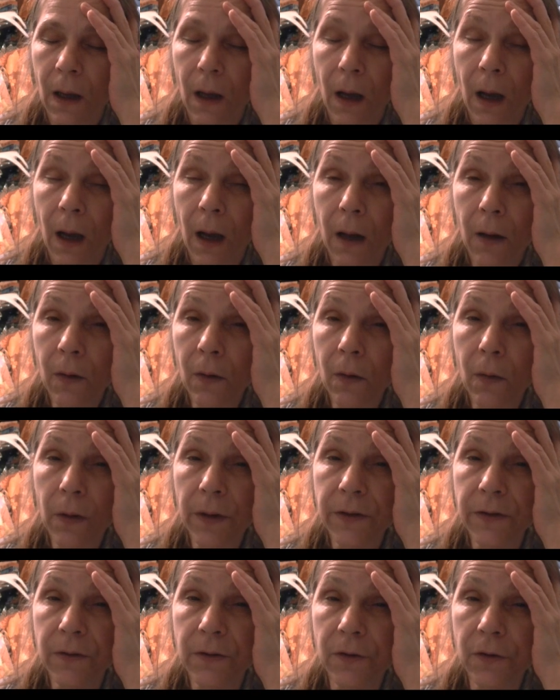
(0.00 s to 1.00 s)
I don't know
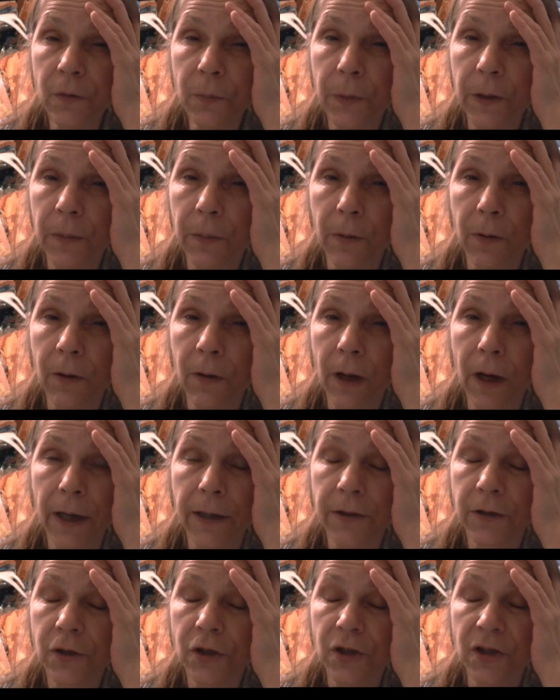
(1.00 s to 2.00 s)
what to do, people.
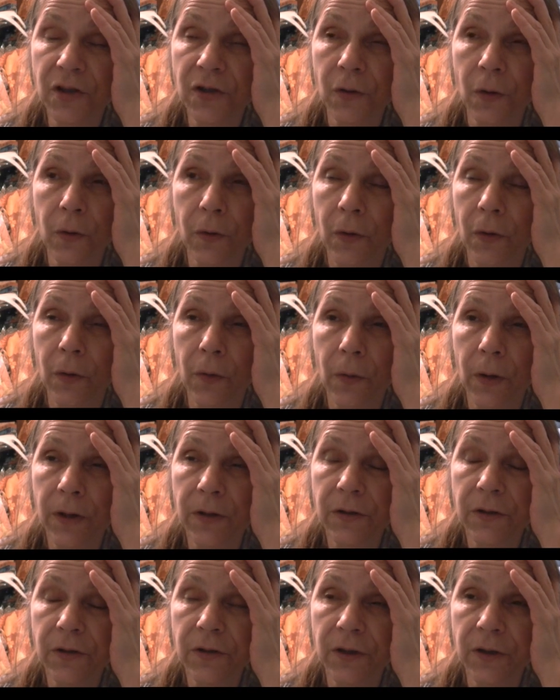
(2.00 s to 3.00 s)
I just don't know what
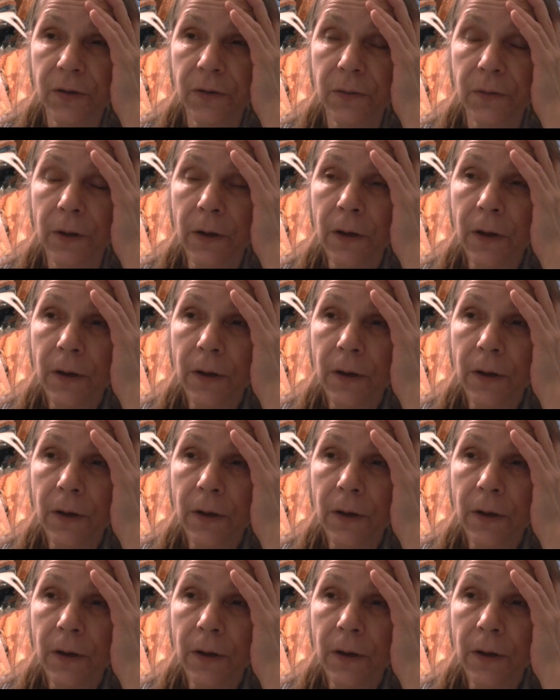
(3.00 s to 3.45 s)
to do.